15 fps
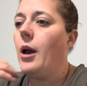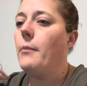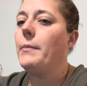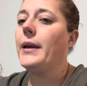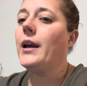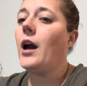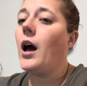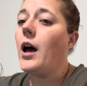
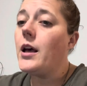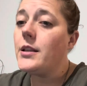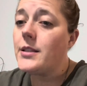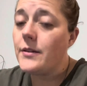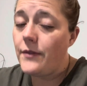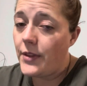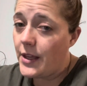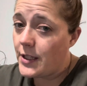Because
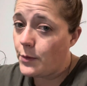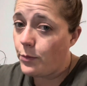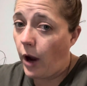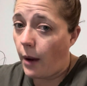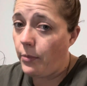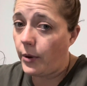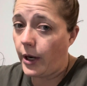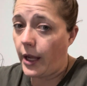of this
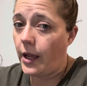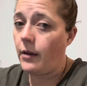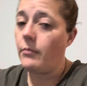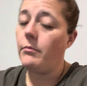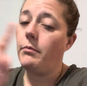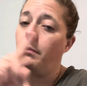property,